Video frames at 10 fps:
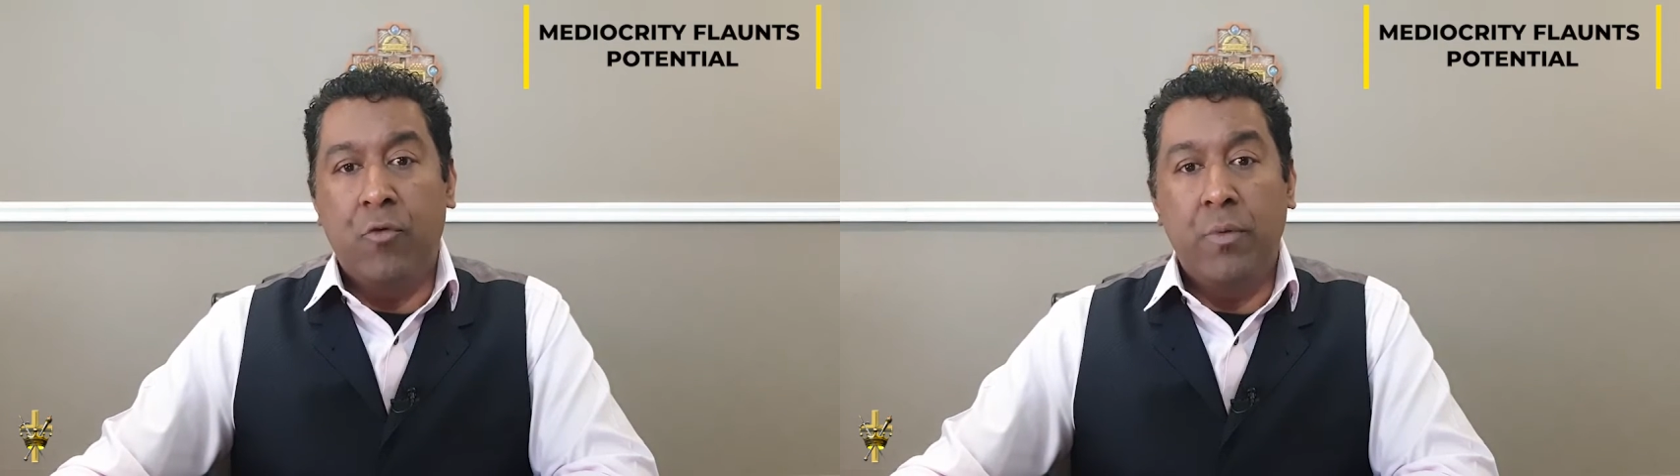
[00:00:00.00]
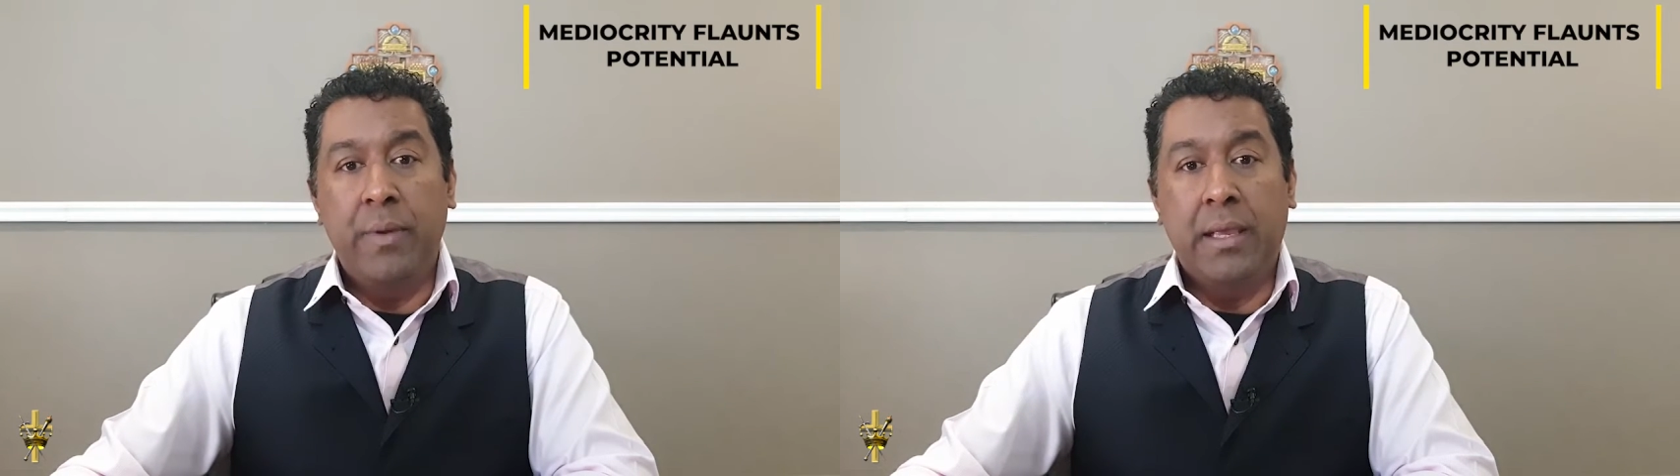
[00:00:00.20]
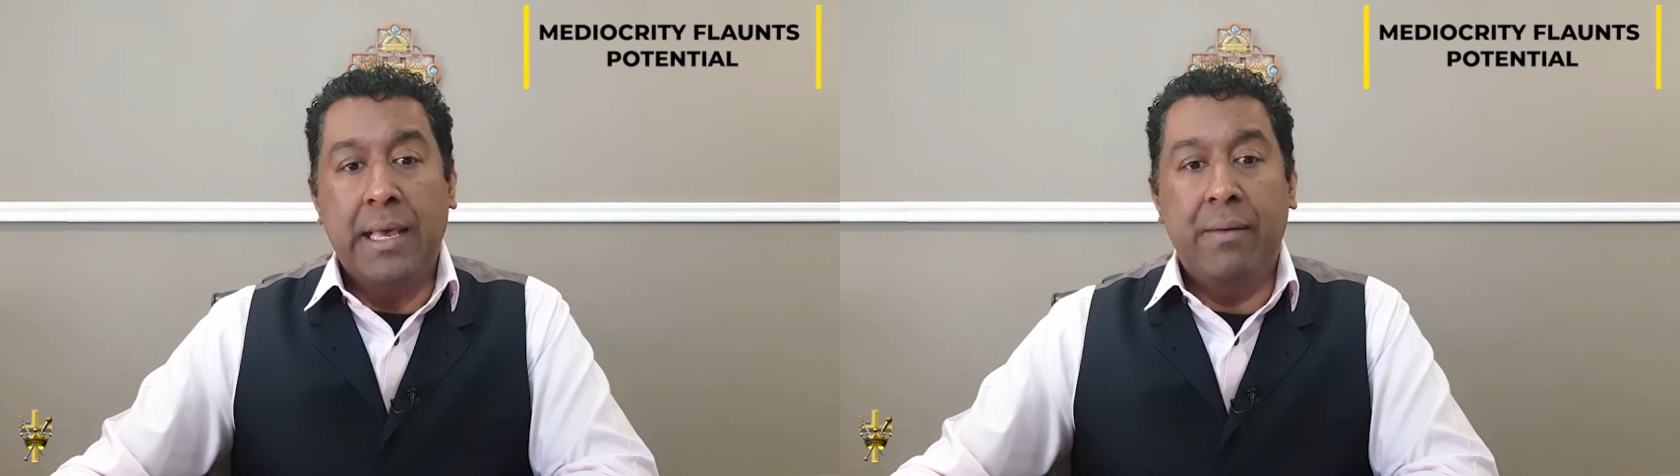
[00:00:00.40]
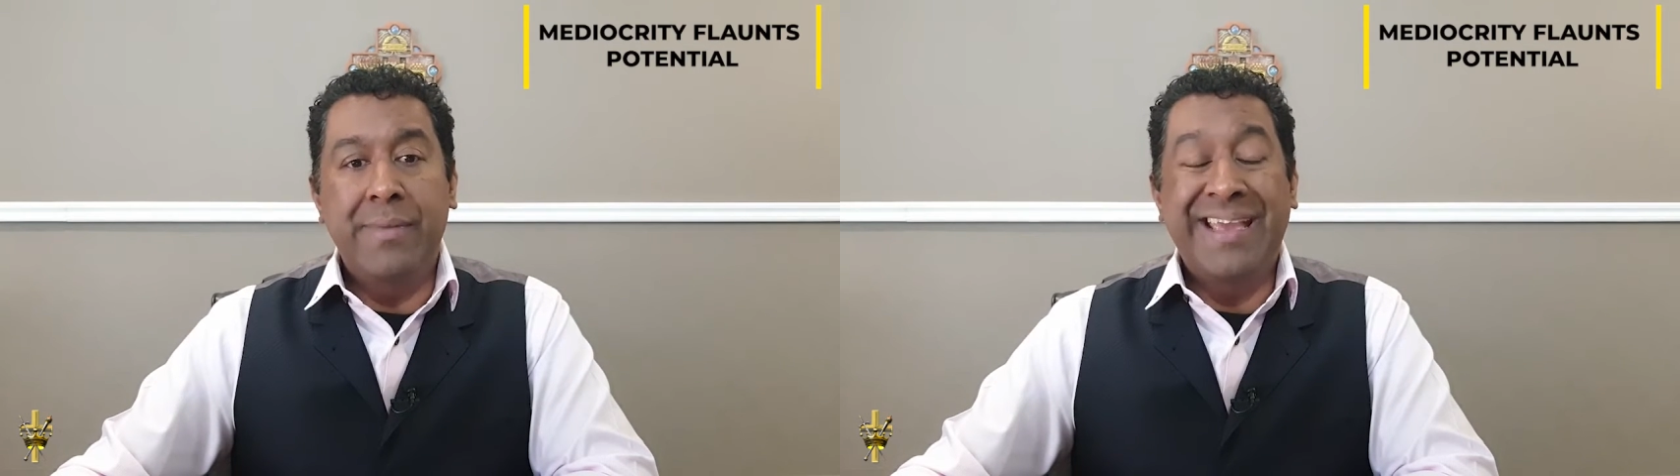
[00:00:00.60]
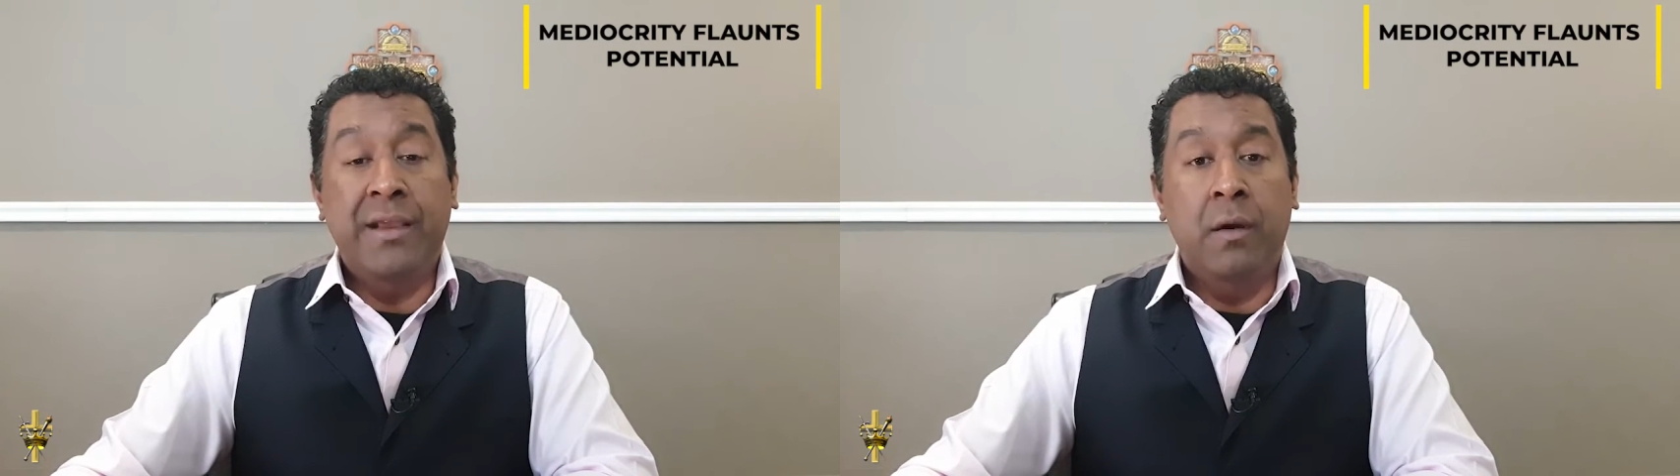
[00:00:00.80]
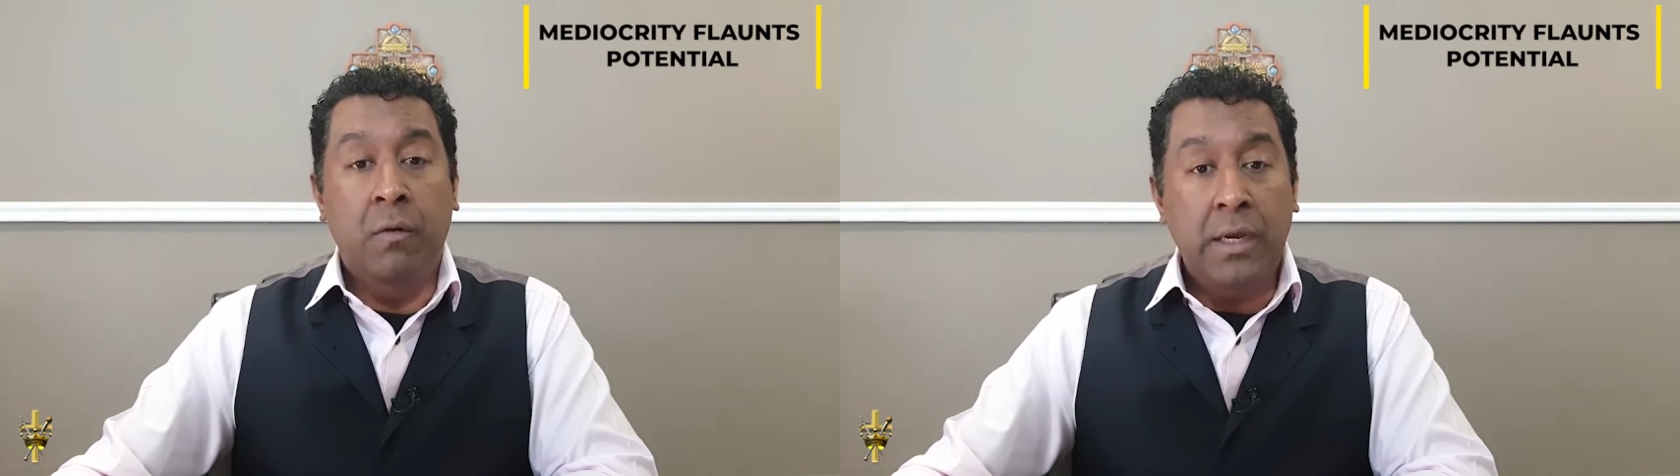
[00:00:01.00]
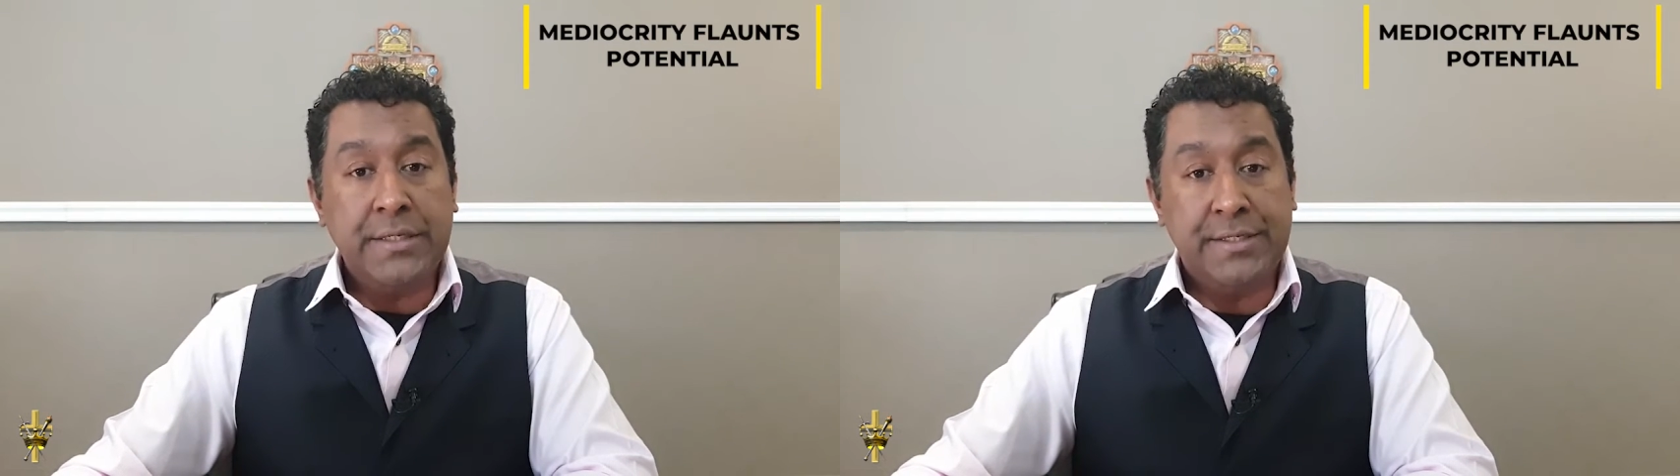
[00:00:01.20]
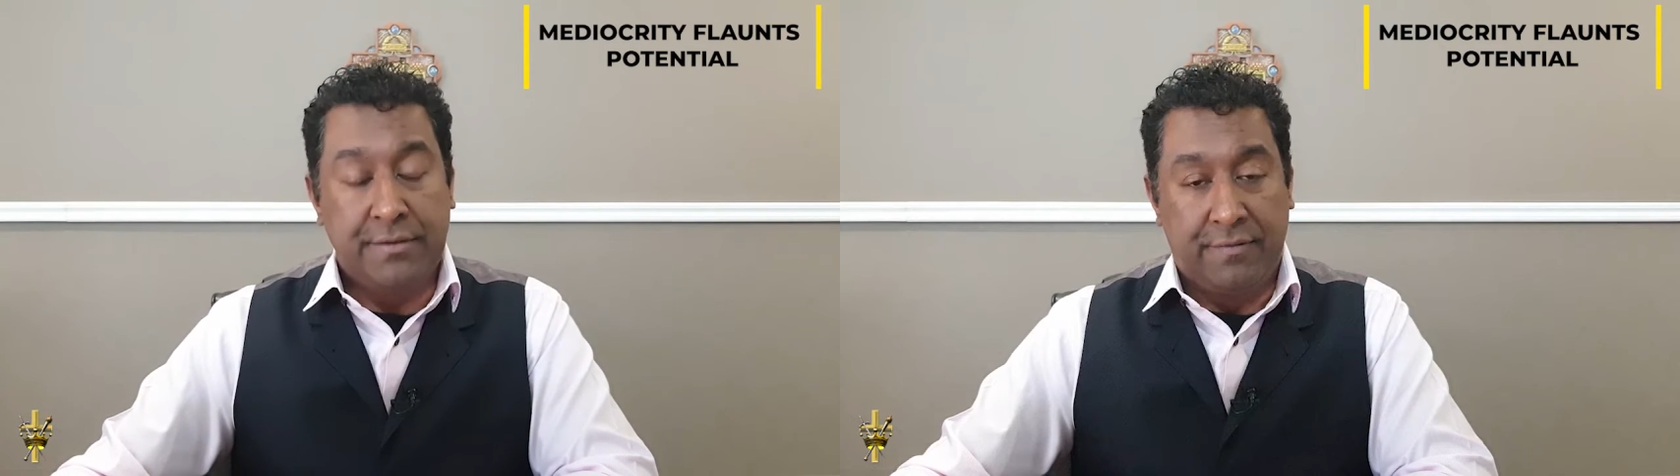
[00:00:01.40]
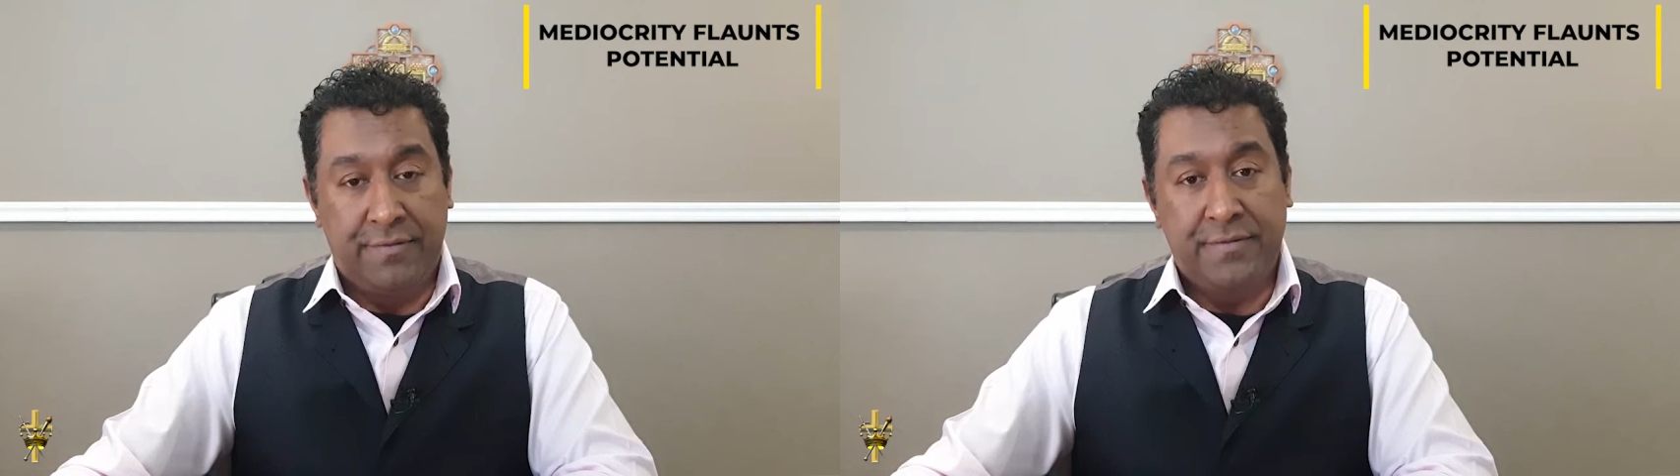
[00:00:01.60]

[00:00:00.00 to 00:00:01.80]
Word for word: and we become aggressive